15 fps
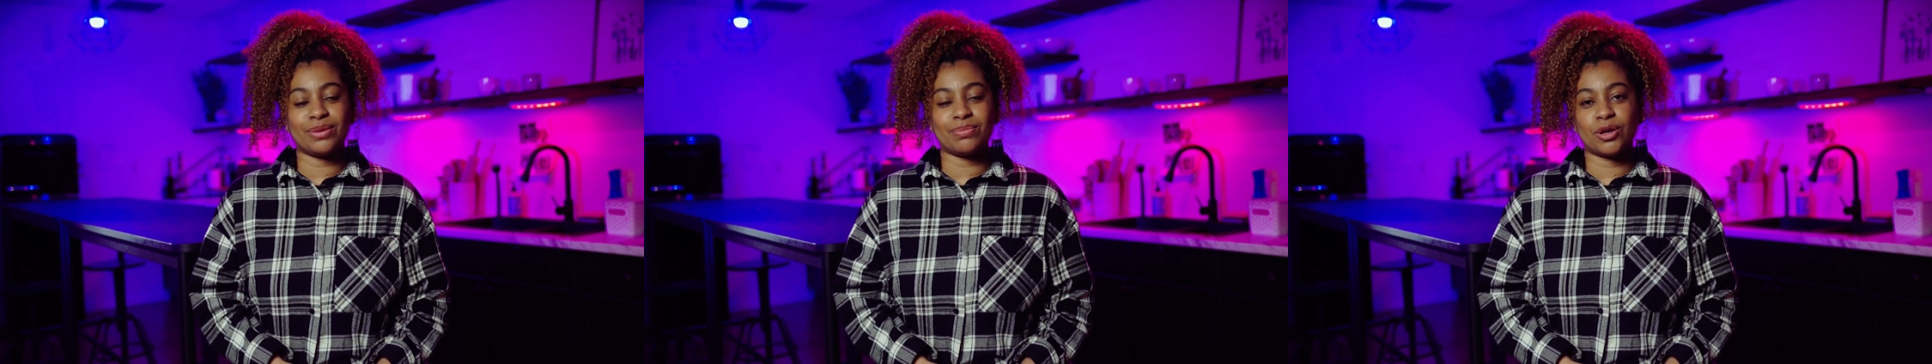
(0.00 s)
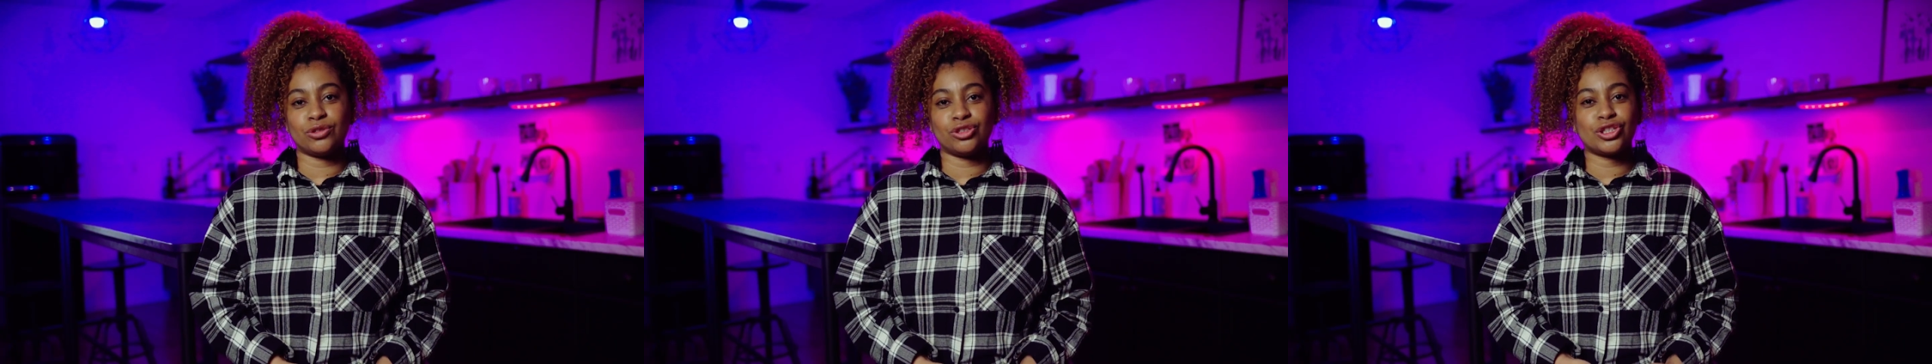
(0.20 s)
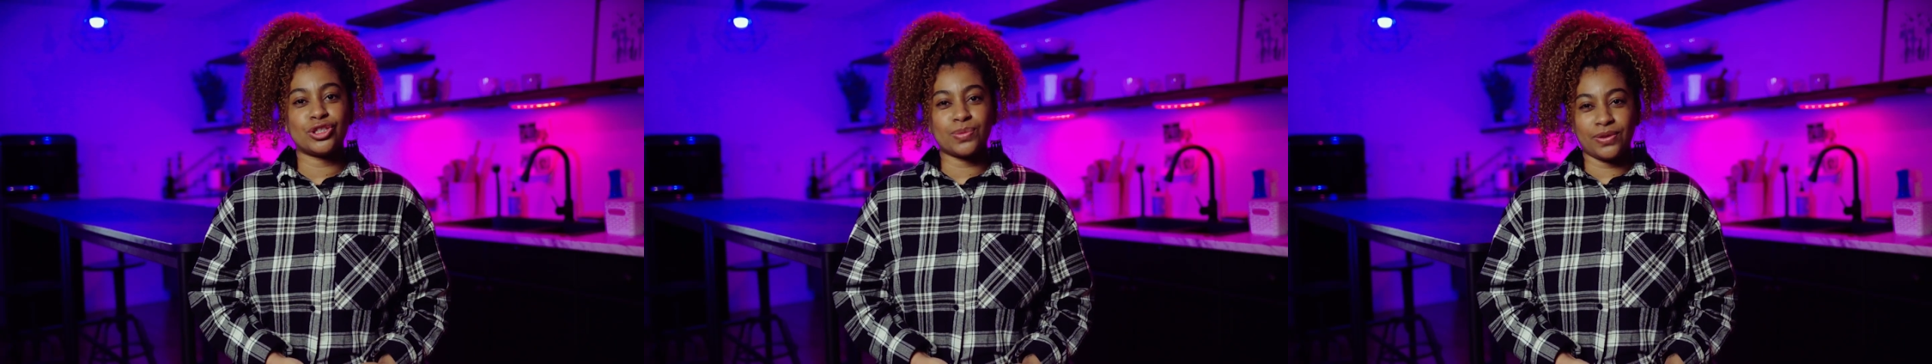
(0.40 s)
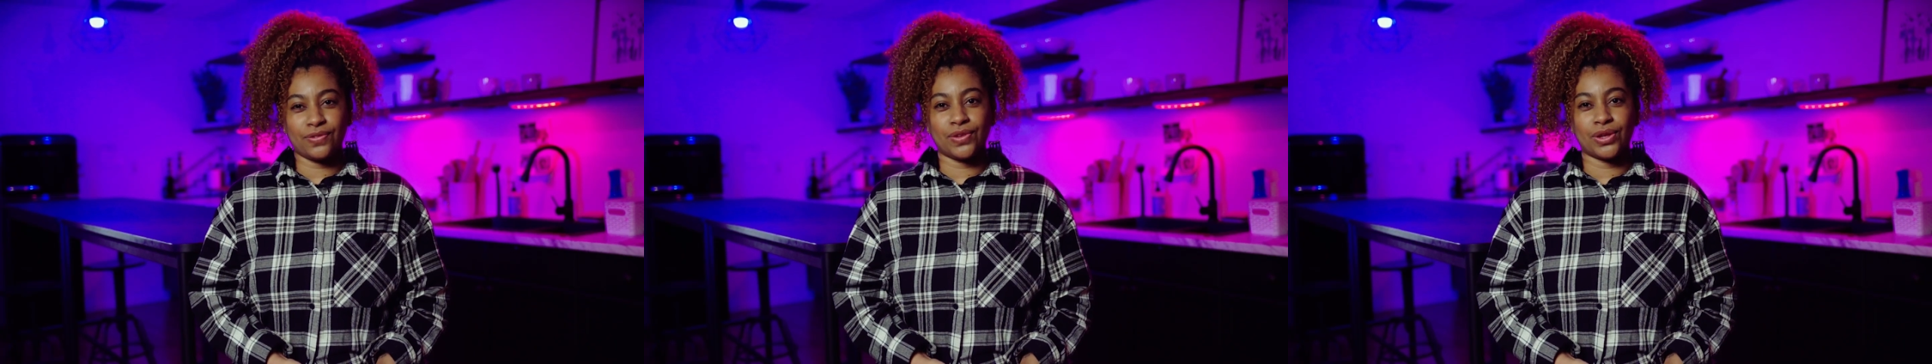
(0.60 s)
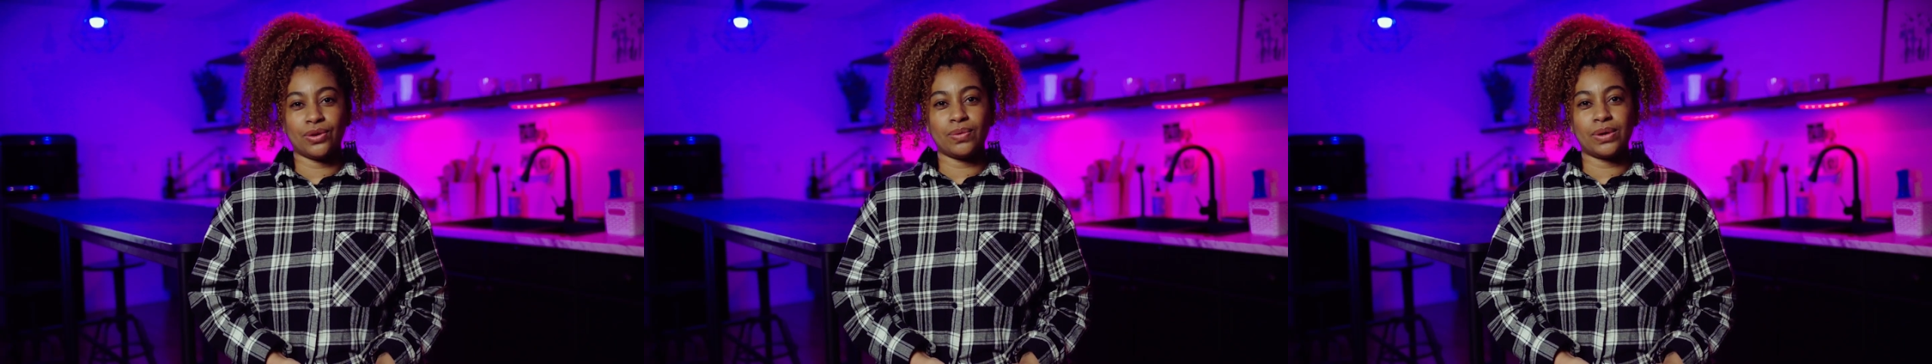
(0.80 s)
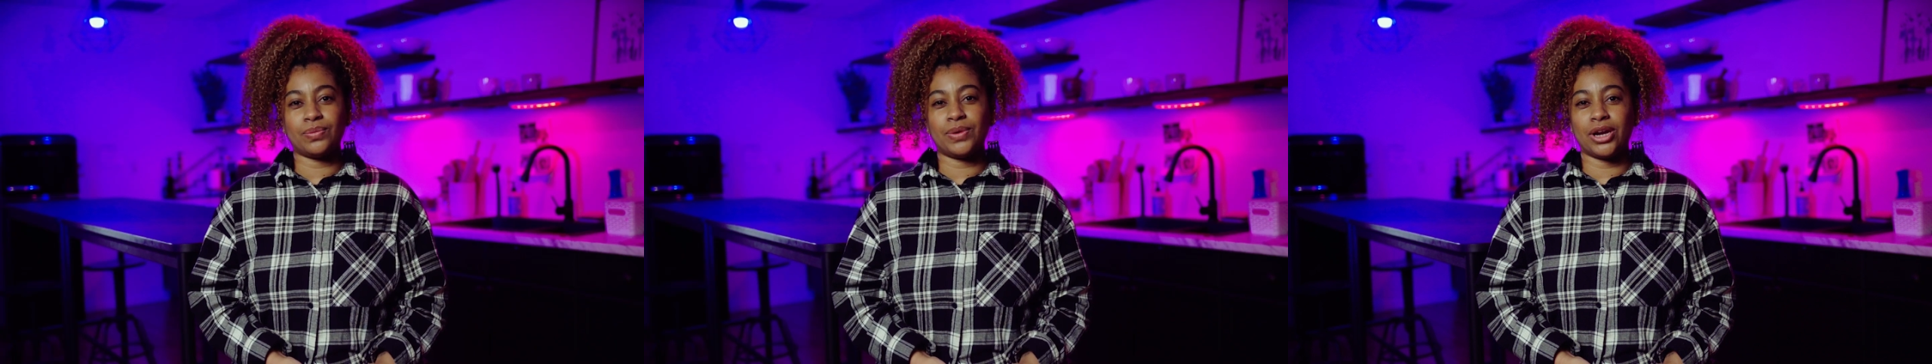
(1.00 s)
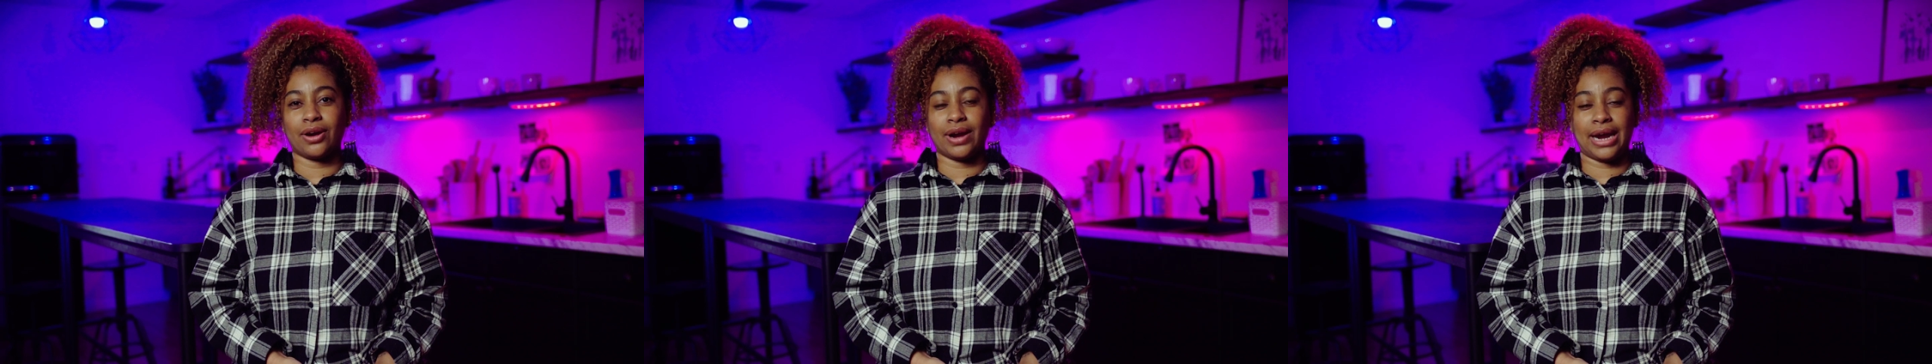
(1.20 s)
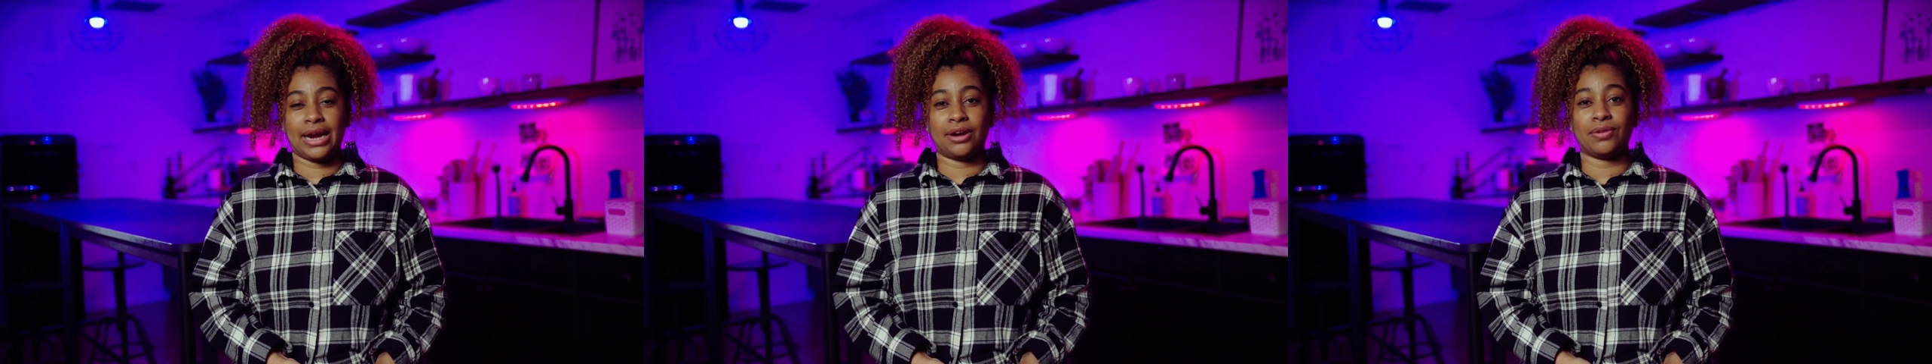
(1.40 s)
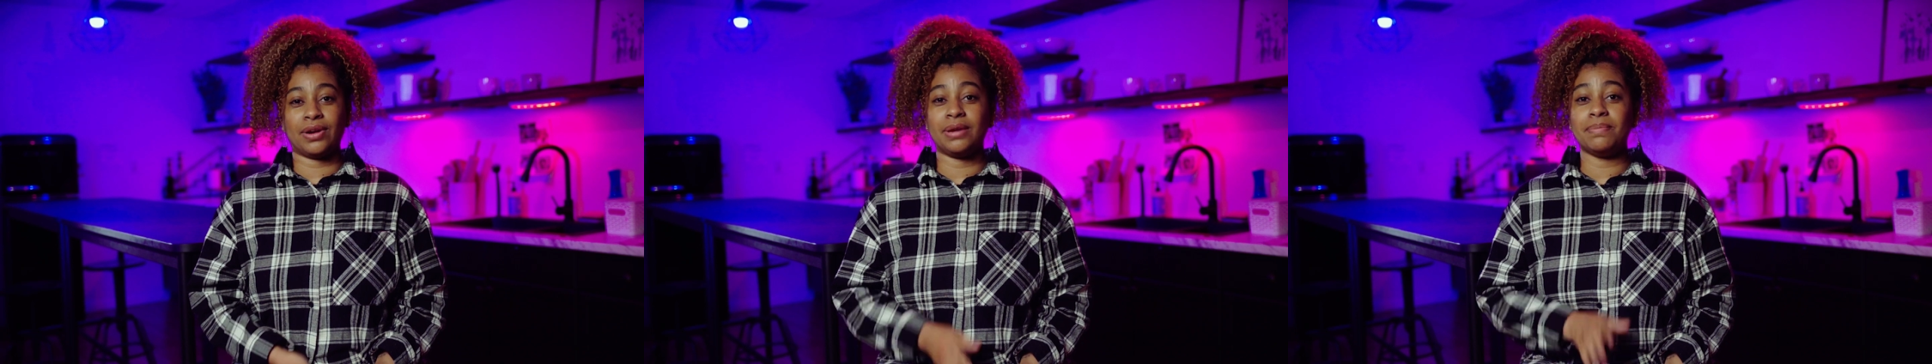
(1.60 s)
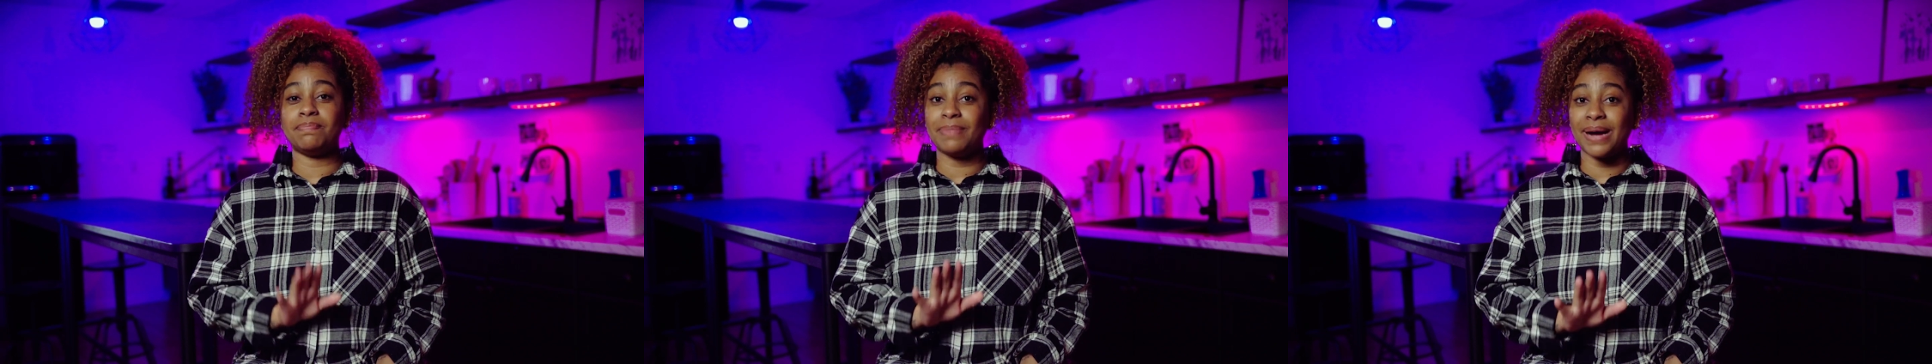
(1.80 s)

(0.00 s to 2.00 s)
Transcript: emotions we feel when we are angry,